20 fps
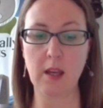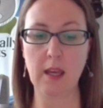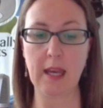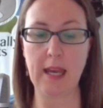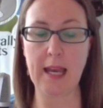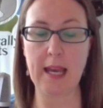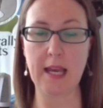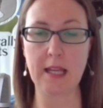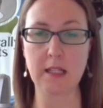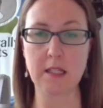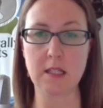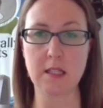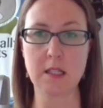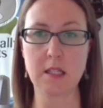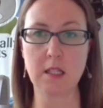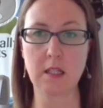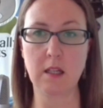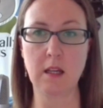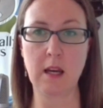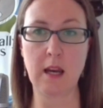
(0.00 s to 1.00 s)

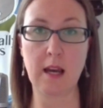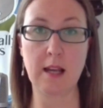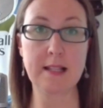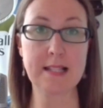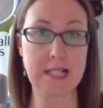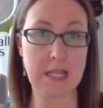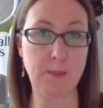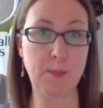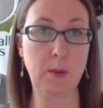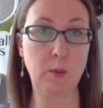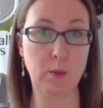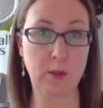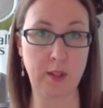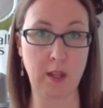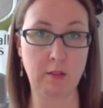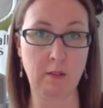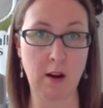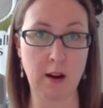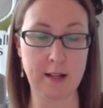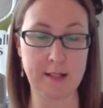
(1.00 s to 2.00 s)
and sleeping with
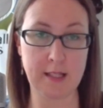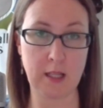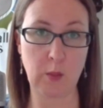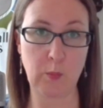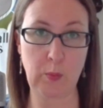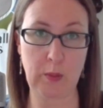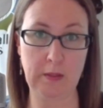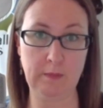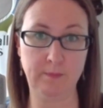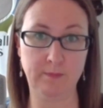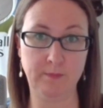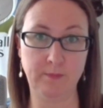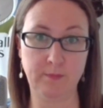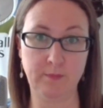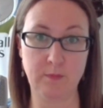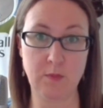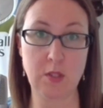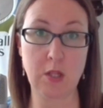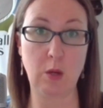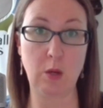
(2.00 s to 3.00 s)
their eyes open.
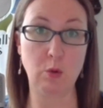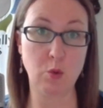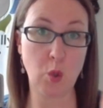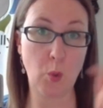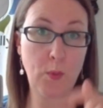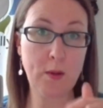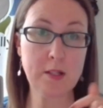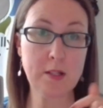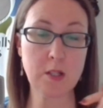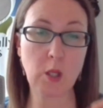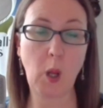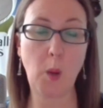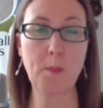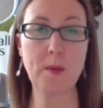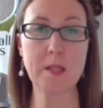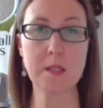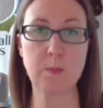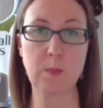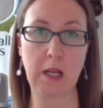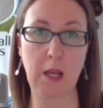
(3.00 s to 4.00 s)
So drop into the
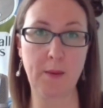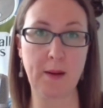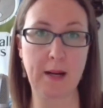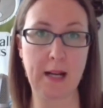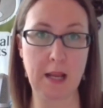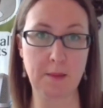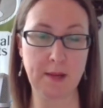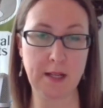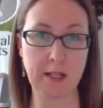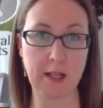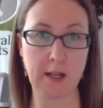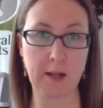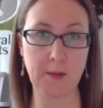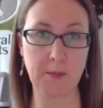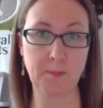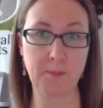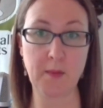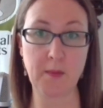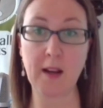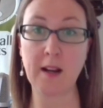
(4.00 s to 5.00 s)
comments below and let me know.
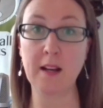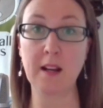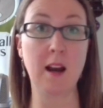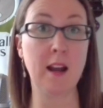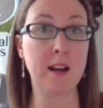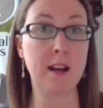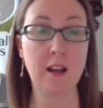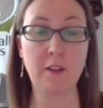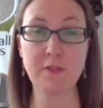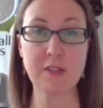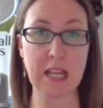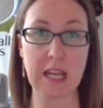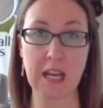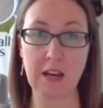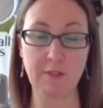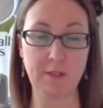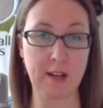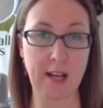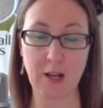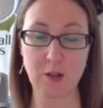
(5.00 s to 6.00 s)
I love to hear
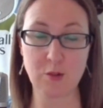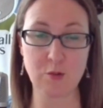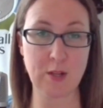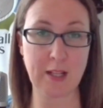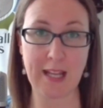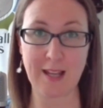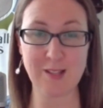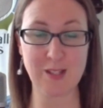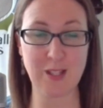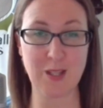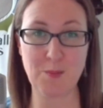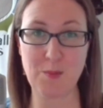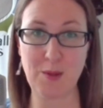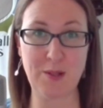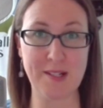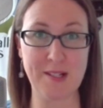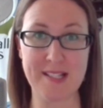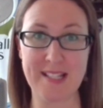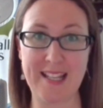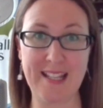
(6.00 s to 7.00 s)
from the Naturally Cats
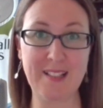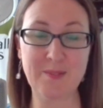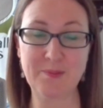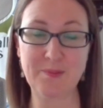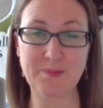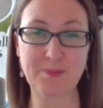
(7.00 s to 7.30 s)
community.